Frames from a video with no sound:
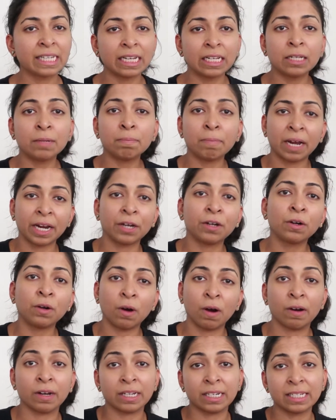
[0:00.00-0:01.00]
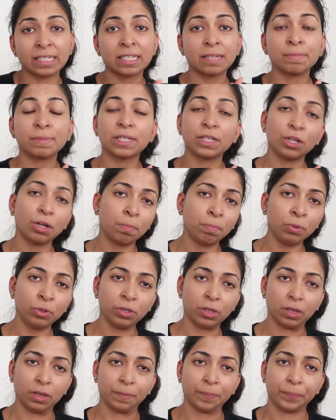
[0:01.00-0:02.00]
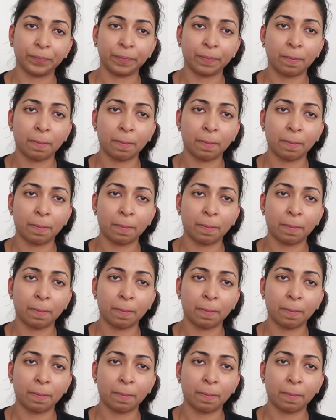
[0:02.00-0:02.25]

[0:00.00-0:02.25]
kill the microorganisms in your pool.